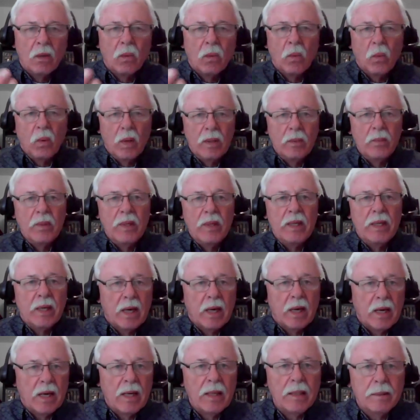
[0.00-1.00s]
When we
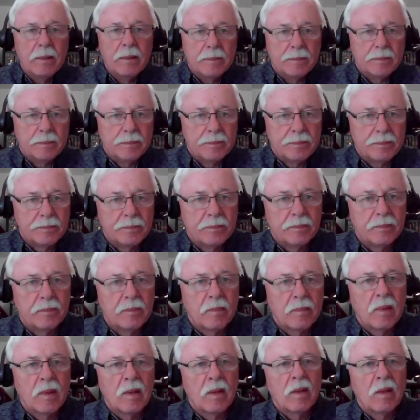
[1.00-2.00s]
die,
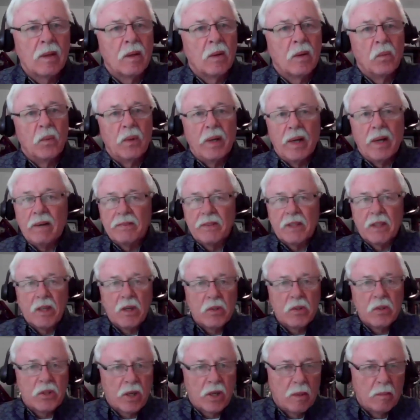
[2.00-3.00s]
we have to
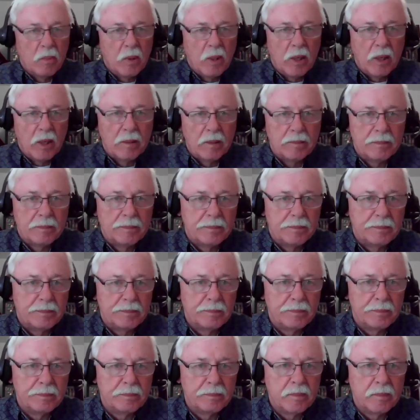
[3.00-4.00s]
go somewhere.
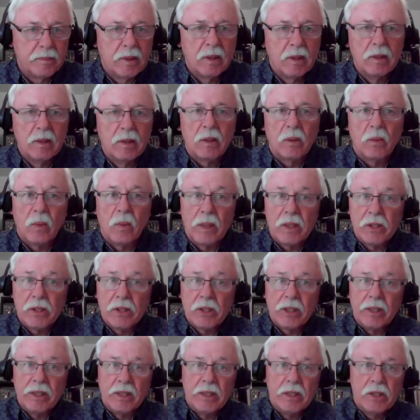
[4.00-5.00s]
The
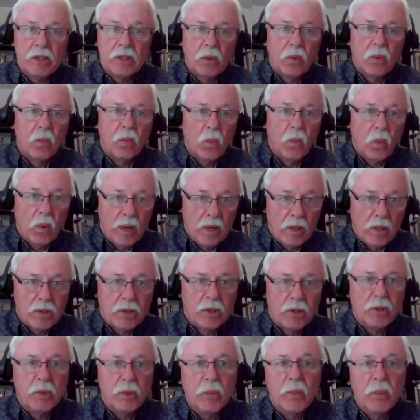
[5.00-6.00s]
question is, where
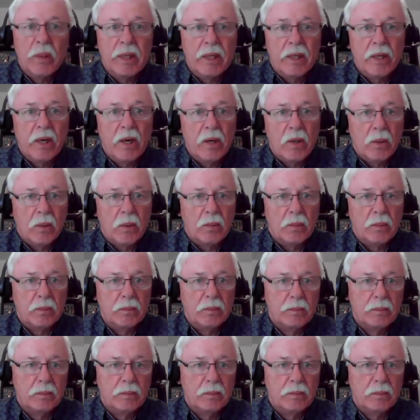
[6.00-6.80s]
do we go?